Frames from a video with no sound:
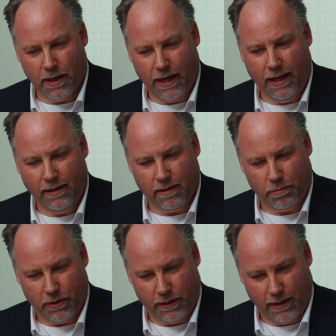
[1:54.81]

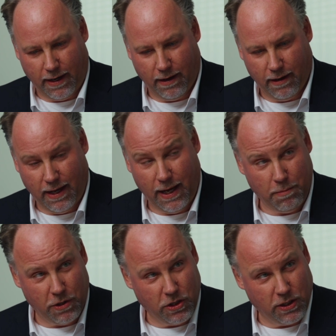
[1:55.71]
interpreting
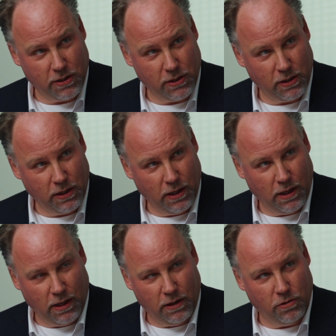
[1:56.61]
images
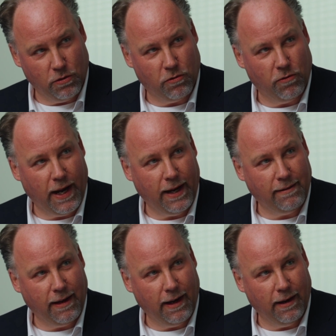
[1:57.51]
to
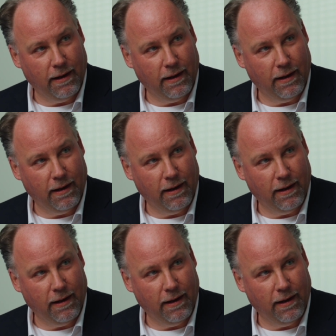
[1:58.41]
creating